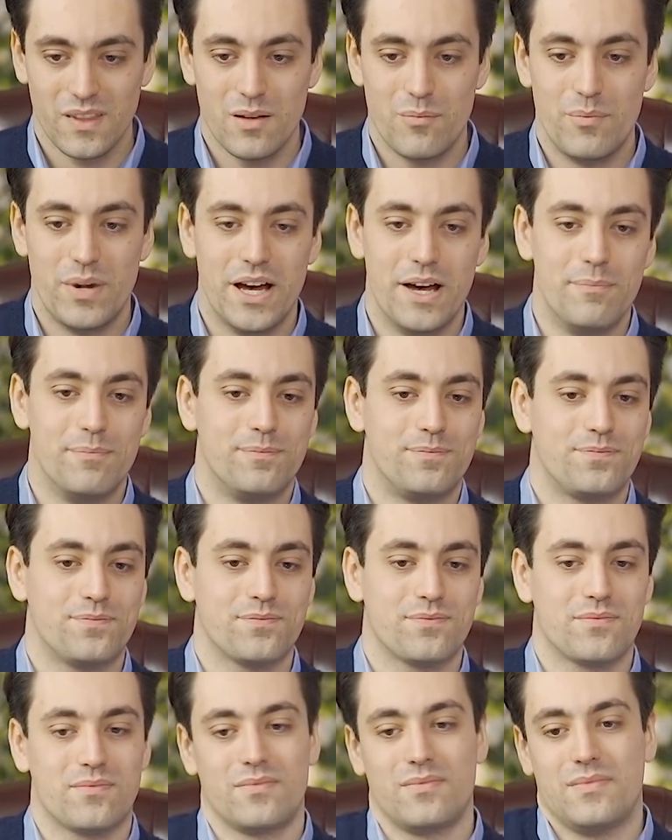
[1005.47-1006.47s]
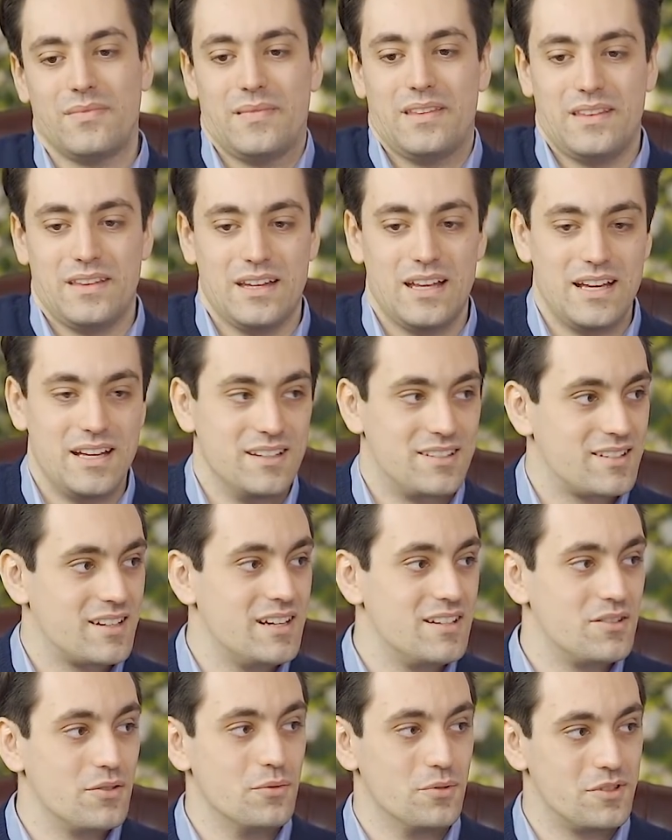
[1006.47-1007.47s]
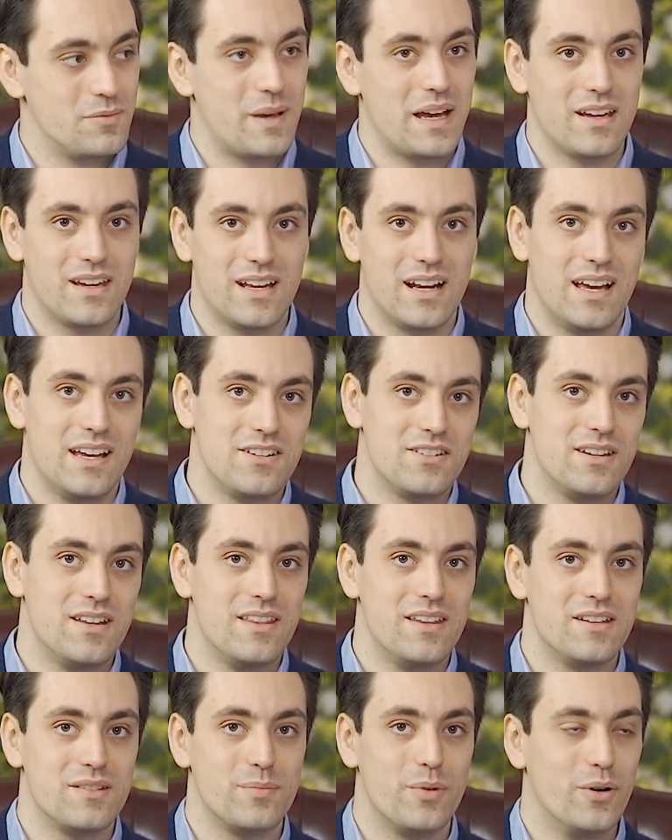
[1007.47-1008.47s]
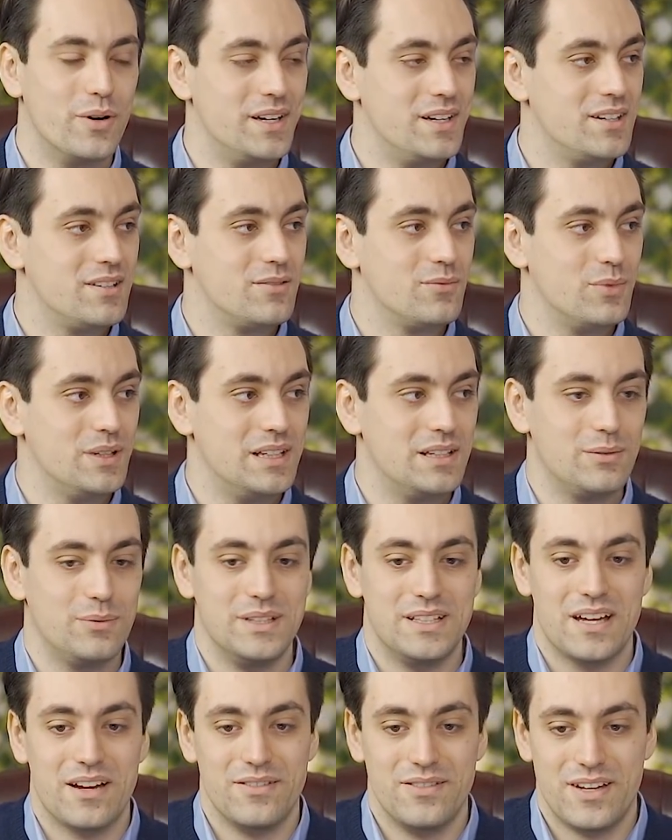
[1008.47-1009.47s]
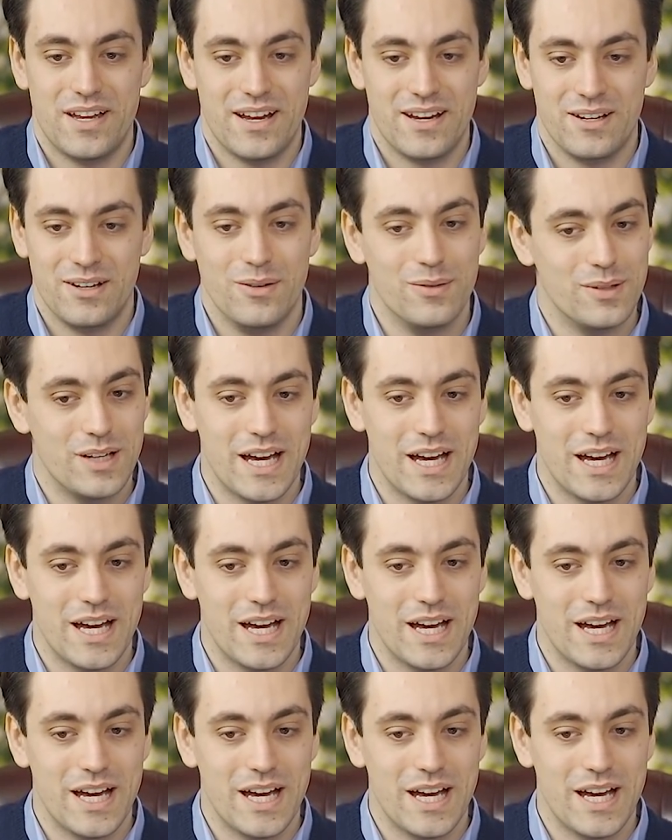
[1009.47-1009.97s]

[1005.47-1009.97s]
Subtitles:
But it's all speculation at this point. We don't know.